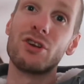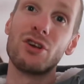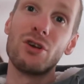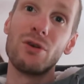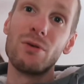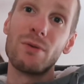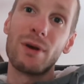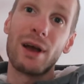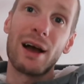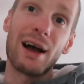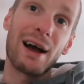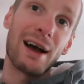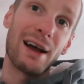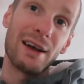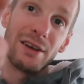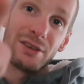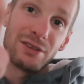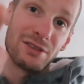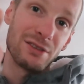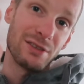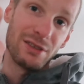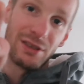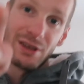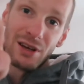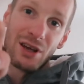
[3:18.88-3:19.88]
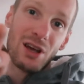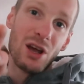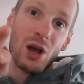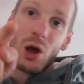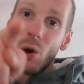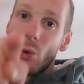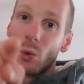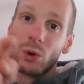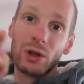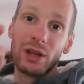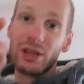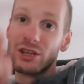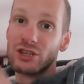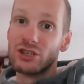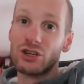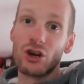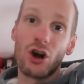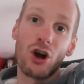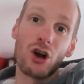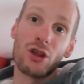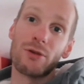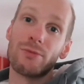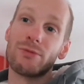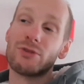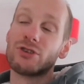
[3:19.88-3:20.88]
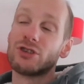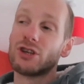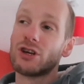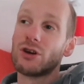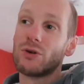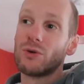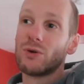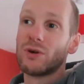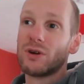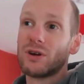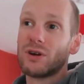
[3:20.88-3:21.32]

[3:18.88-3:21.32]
you guys will enjoy them too.